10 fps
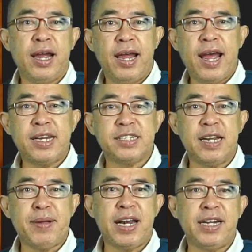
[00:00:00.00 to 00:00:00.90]
at the same
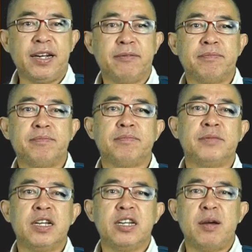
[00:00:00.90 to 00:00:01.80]
area
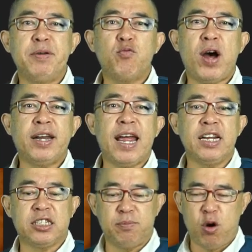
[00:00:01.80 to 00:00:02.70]
the big one and the
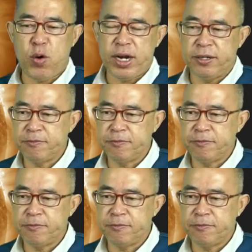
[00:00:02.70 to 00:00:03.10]
small one